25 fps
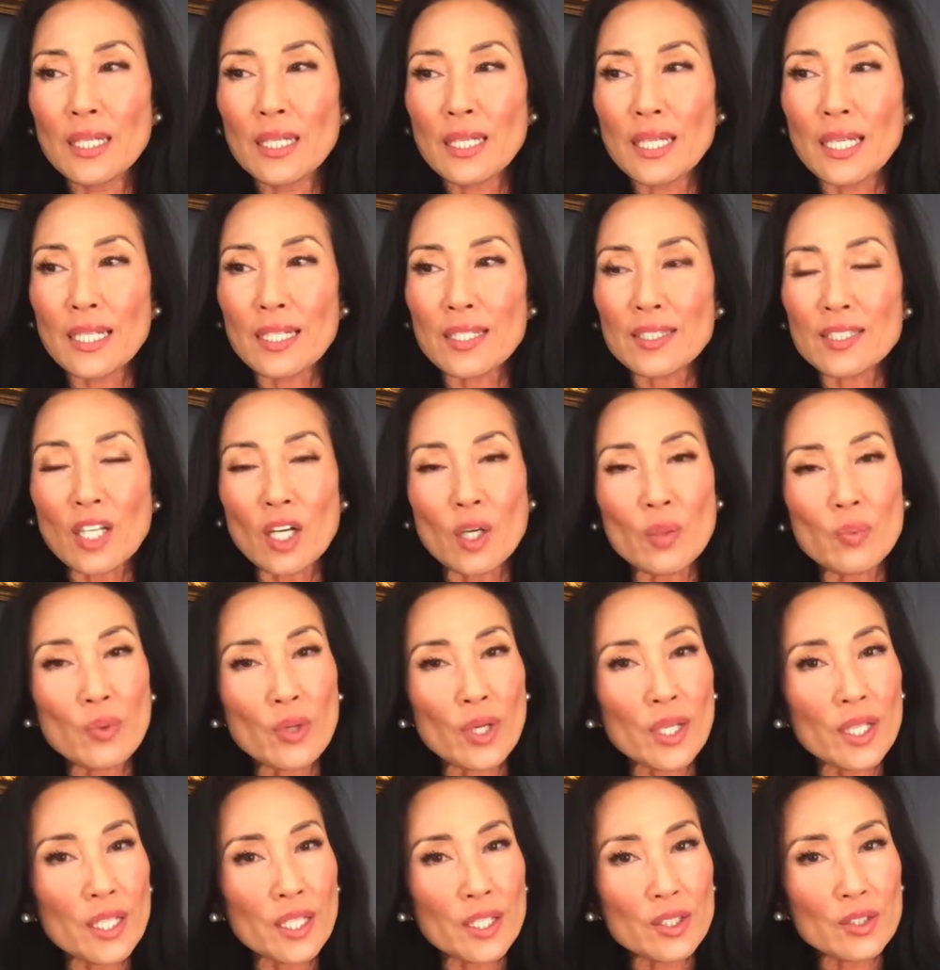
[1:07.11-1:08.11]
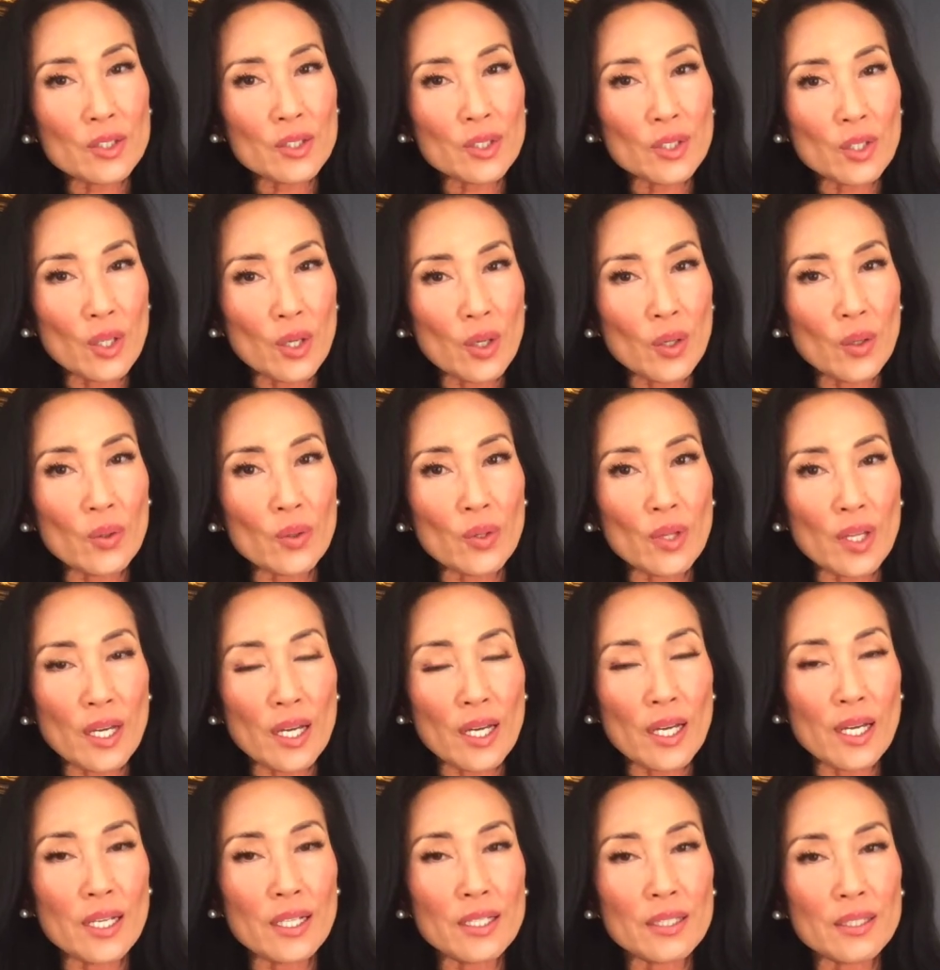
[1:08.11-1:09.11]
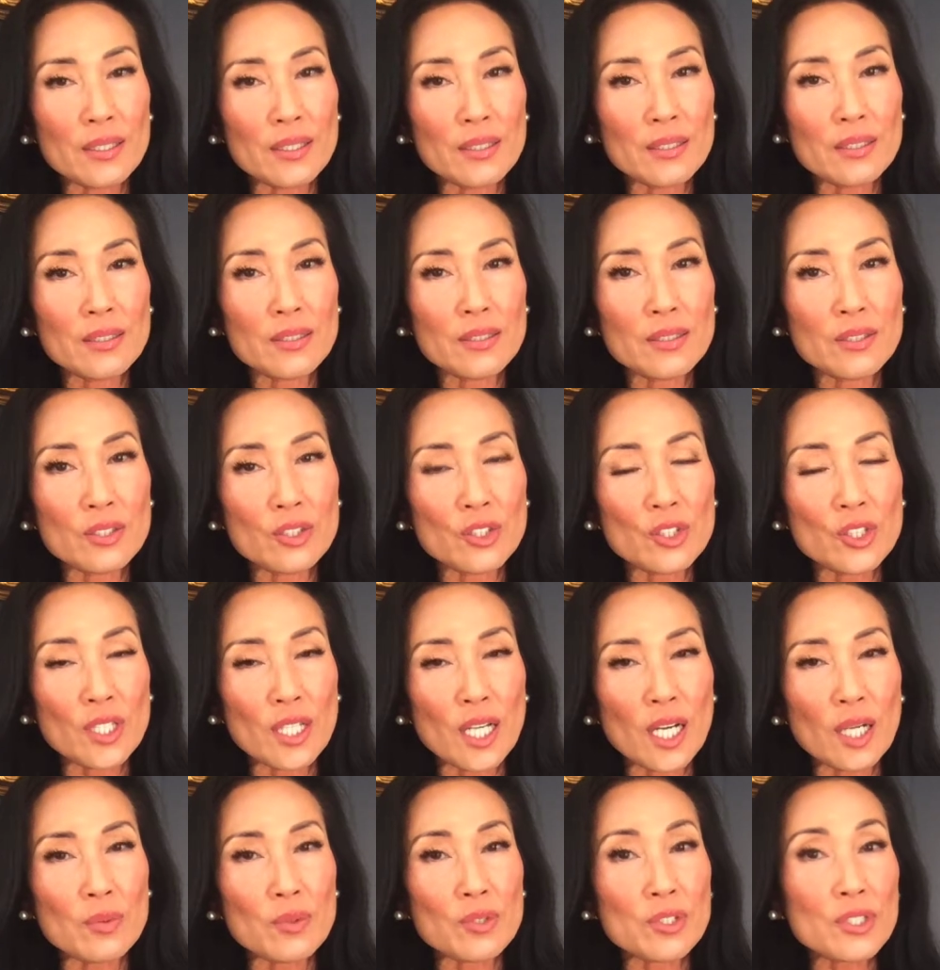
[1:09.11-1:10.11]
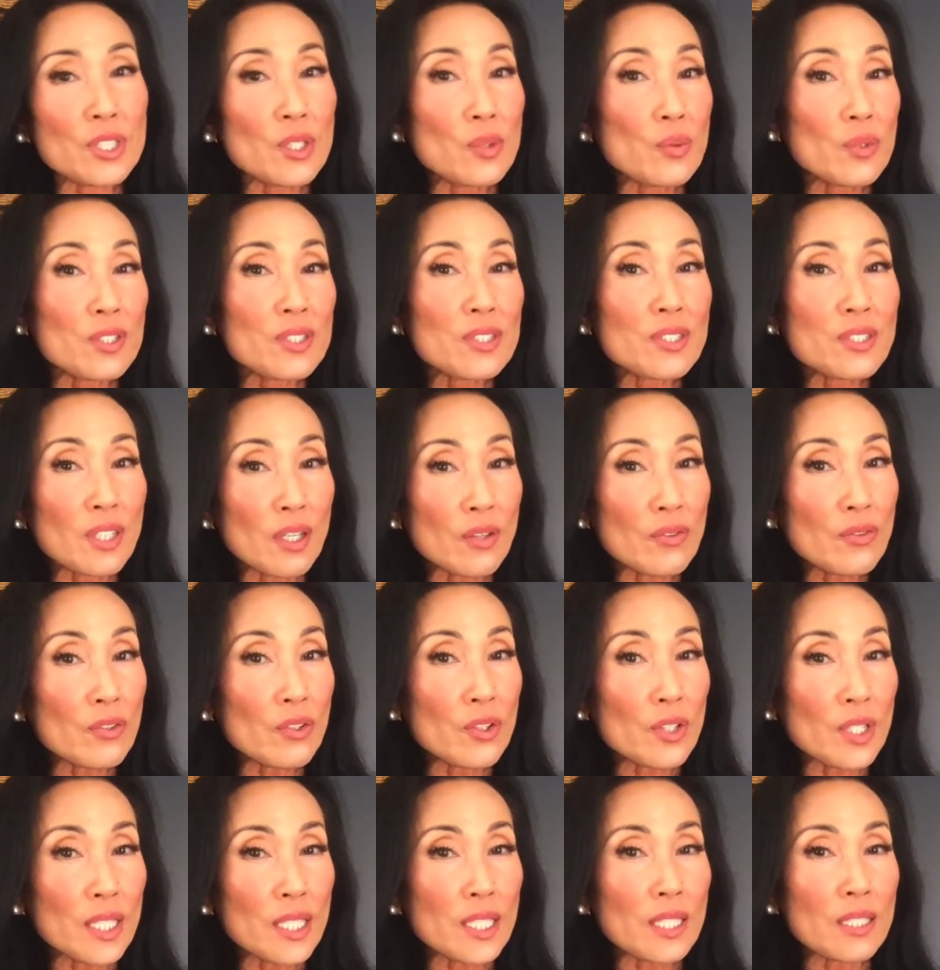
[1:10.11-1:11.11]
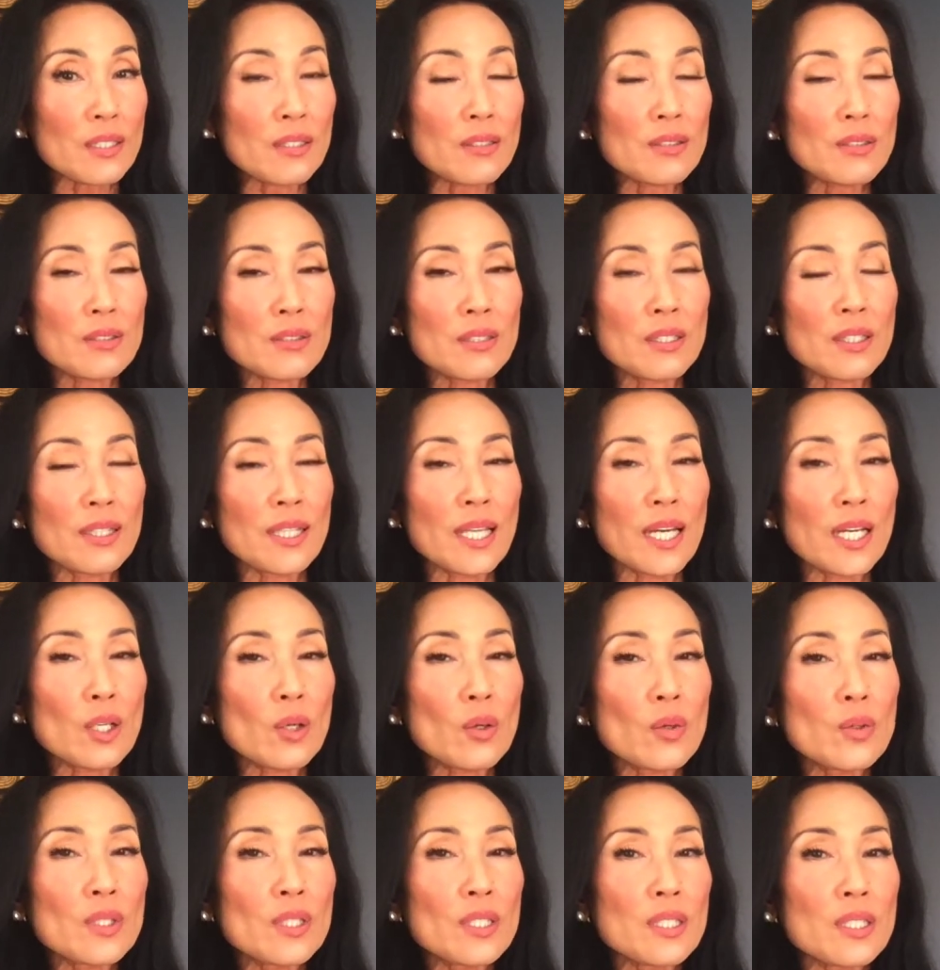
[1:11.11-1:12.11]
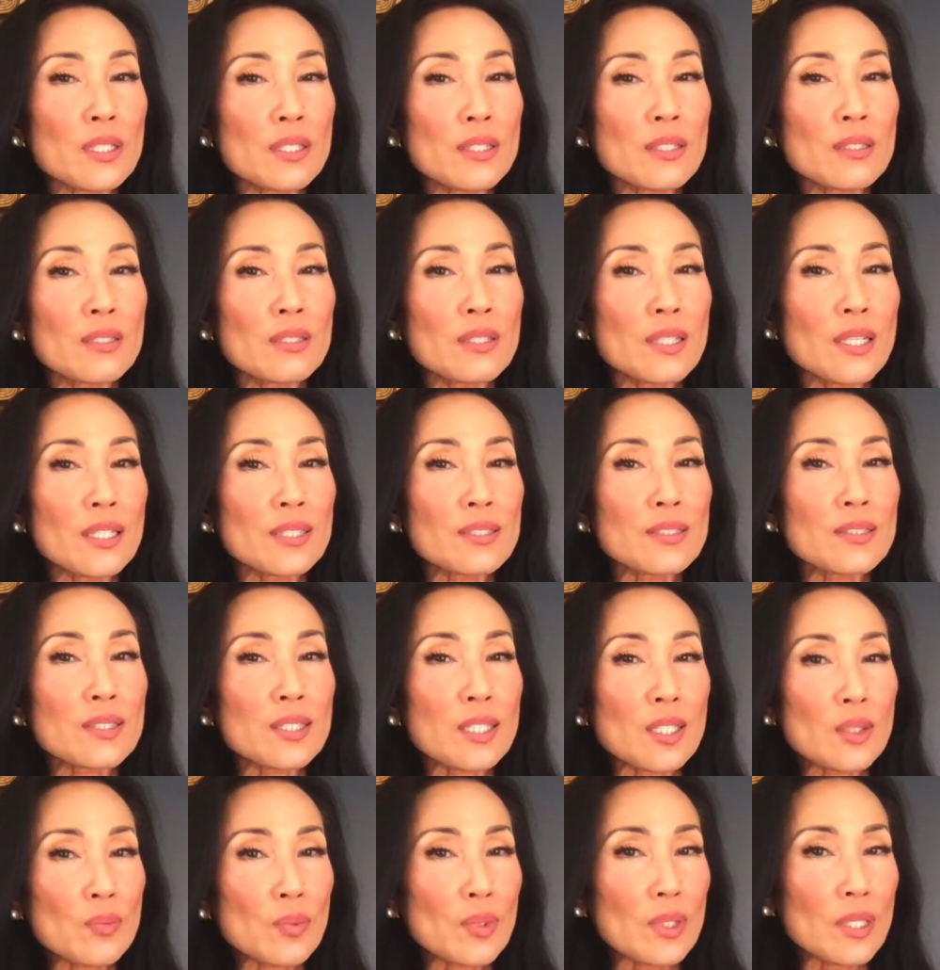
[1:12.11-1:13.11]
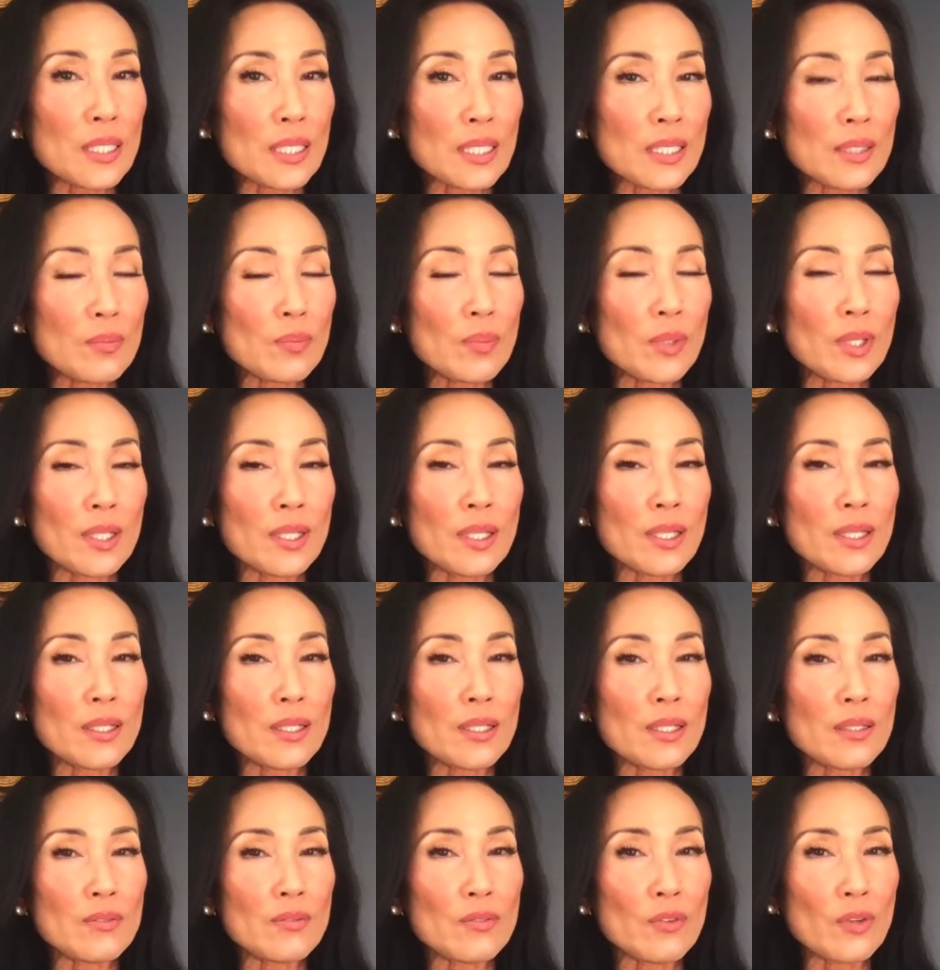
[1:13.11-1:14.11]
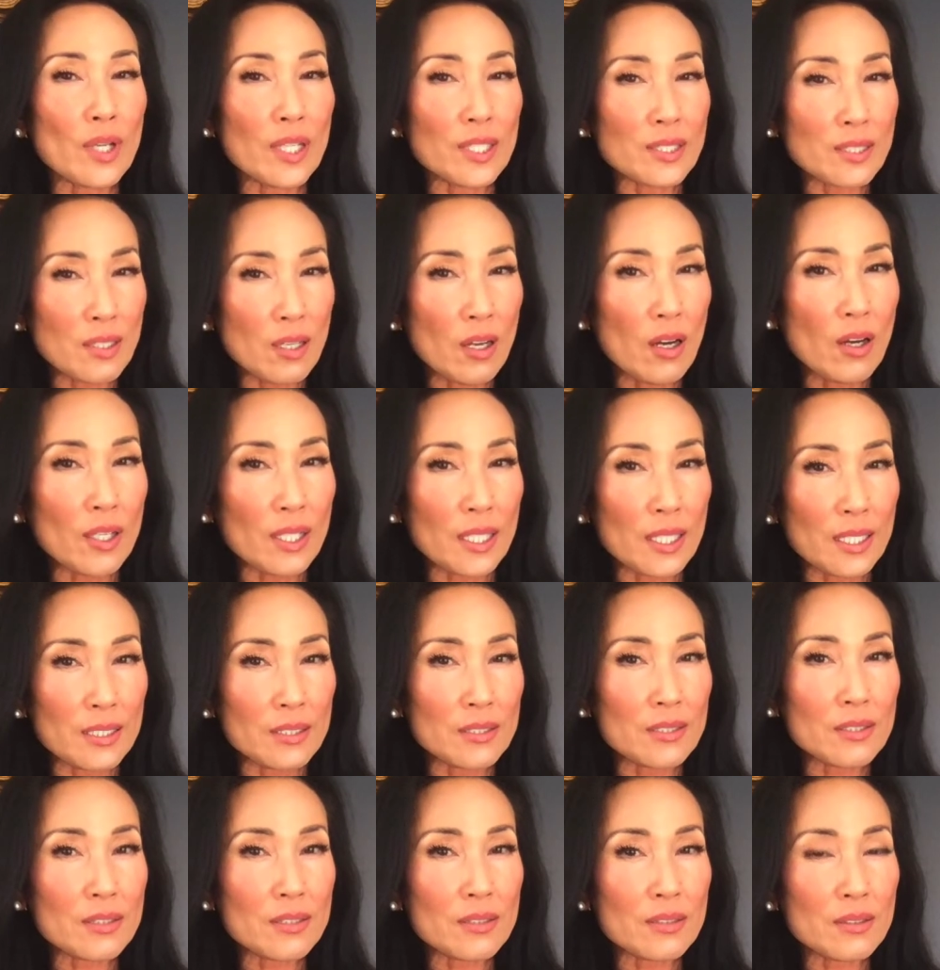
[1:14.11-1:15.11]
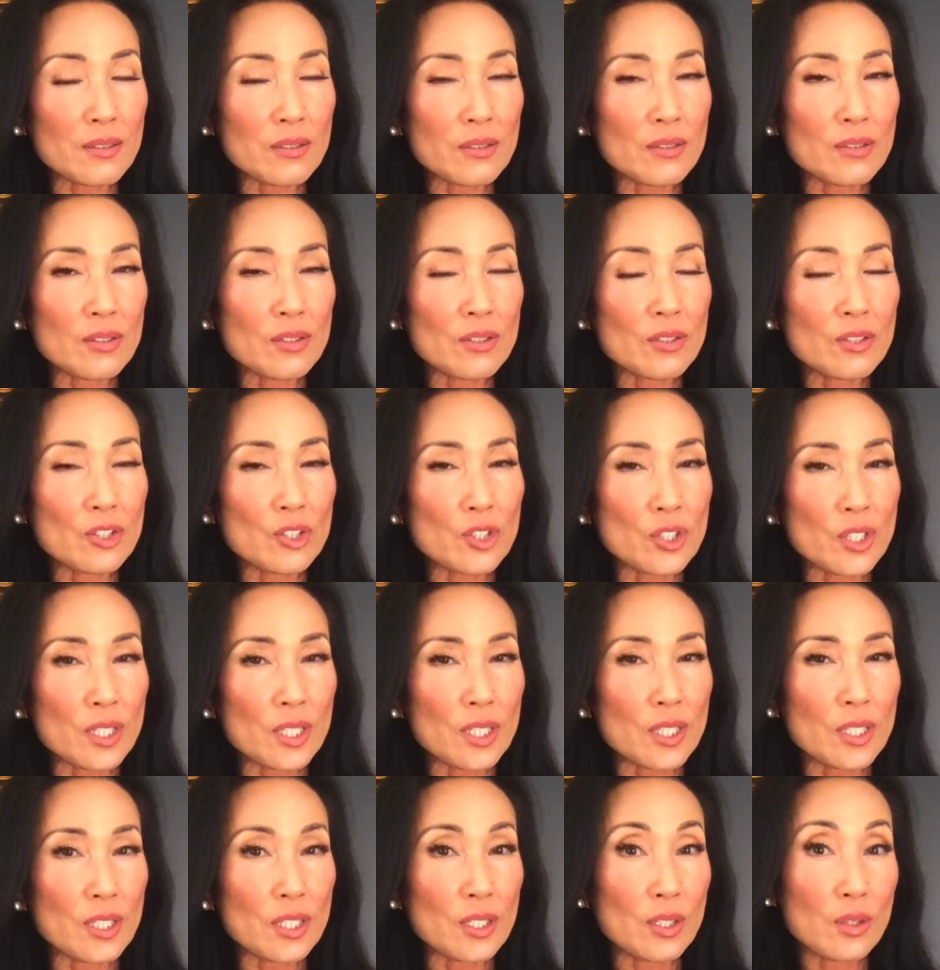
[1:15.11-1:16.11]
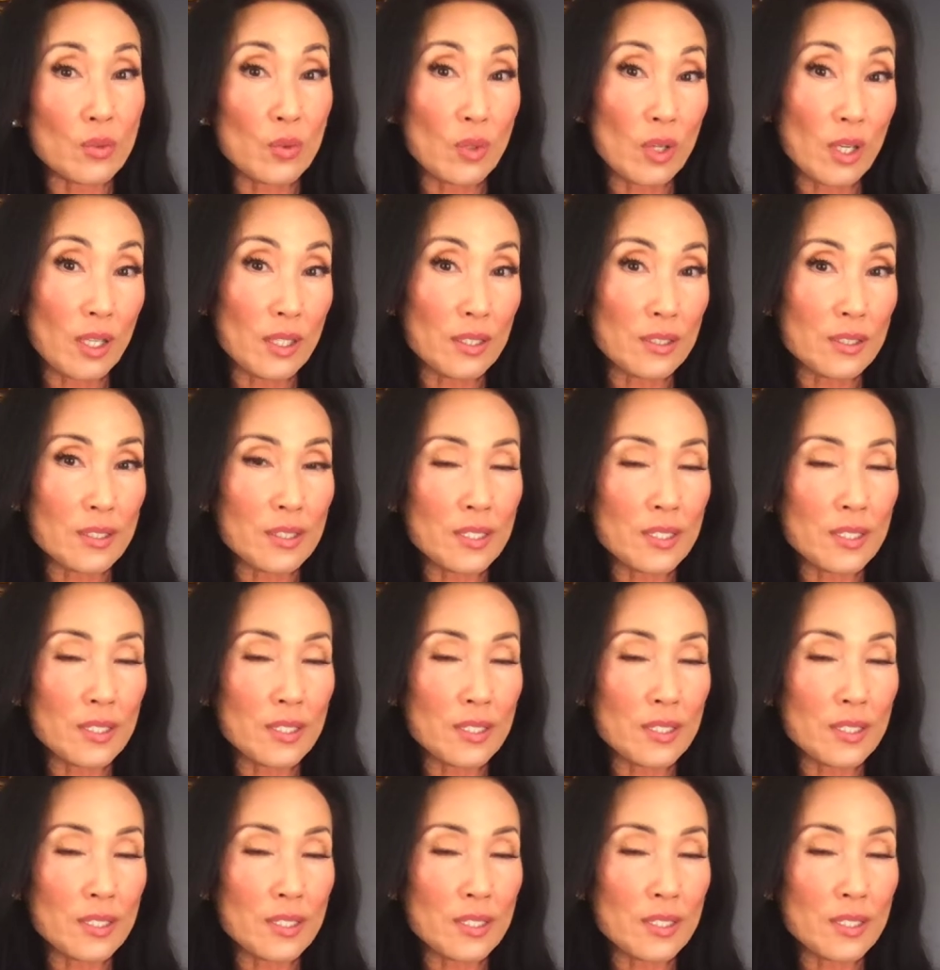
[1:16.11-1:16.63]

and it's heartbreaking to know that she obviously was suffering not only as deeply but for as long as she was.